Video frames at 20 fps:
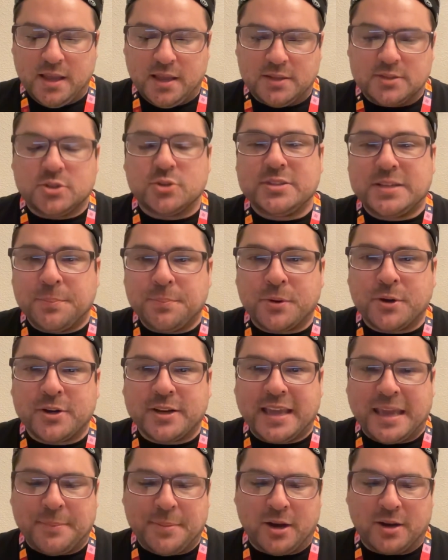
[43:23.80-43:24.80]
So Tim
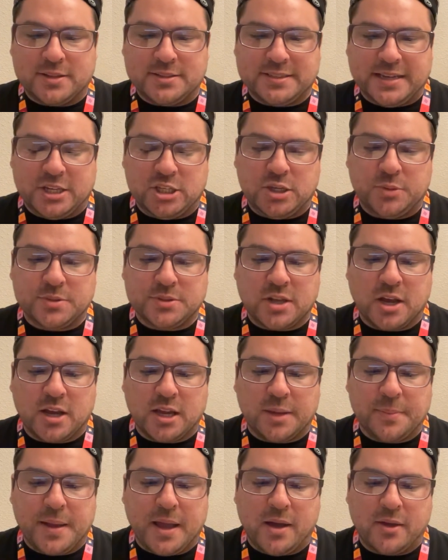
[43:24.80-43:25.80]
Burton came out on stage. He was
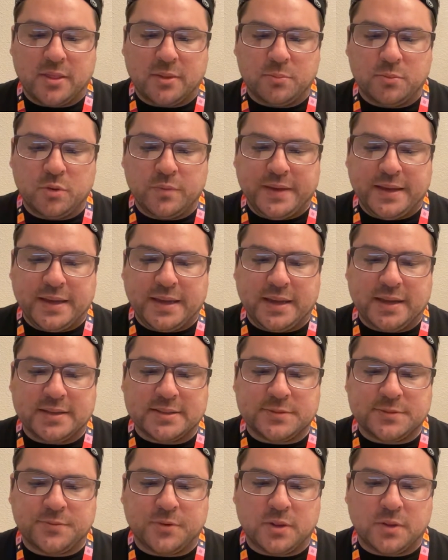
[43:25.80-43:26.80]
talking about how the movie
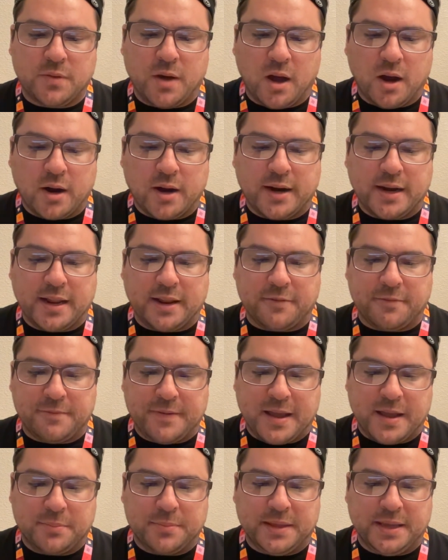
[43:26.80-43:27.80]
is full of heart and
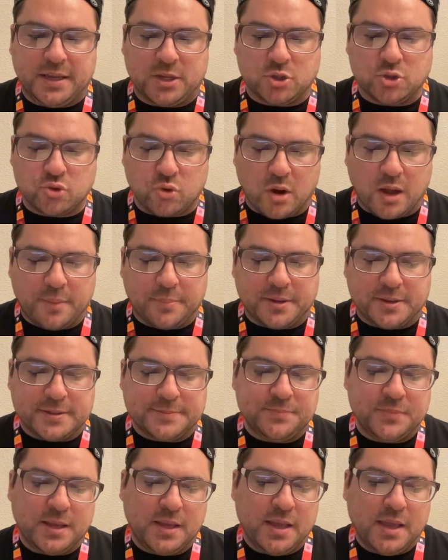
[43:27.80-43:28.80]
family and
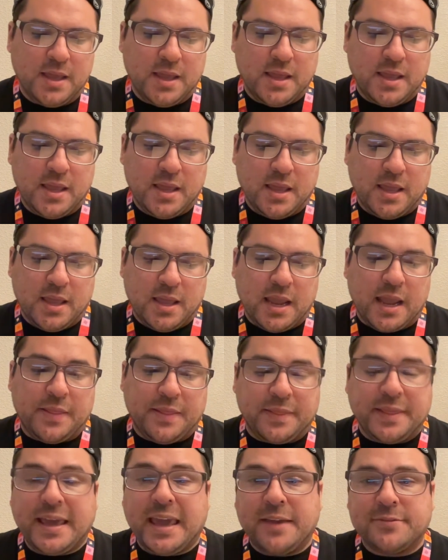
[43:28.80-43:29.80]
drama. And
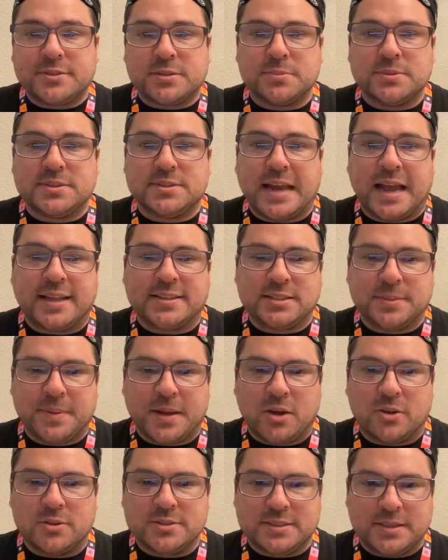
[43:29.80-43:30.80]
then they gave some stats
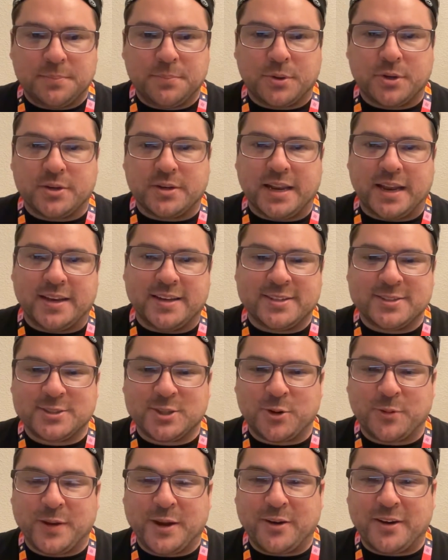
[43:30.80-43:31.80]
about Tim Burton and his
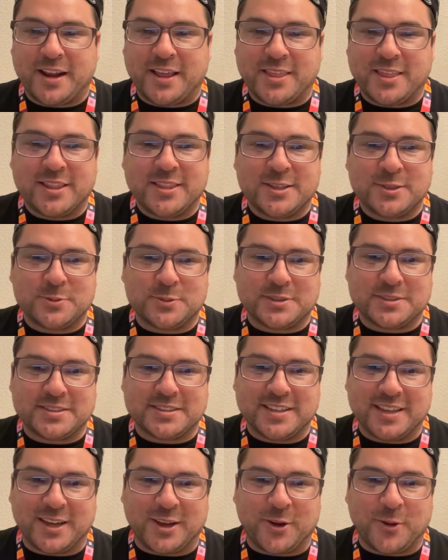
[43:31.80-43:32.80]
career, and I thought this was
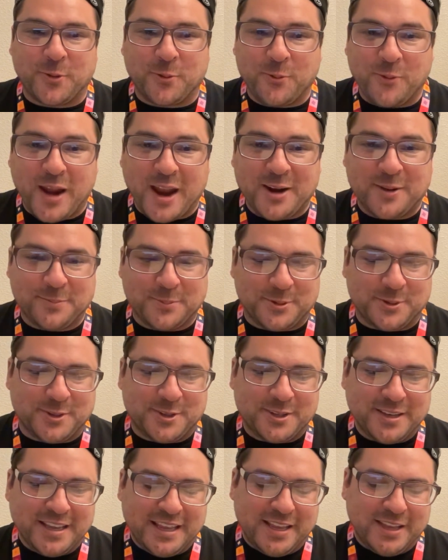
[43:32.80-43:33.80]

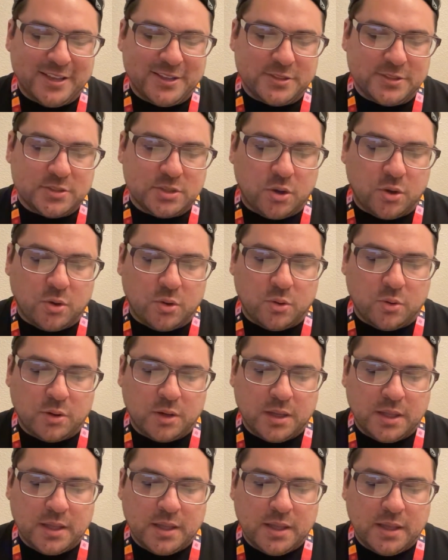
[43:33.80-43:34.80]
incredible. So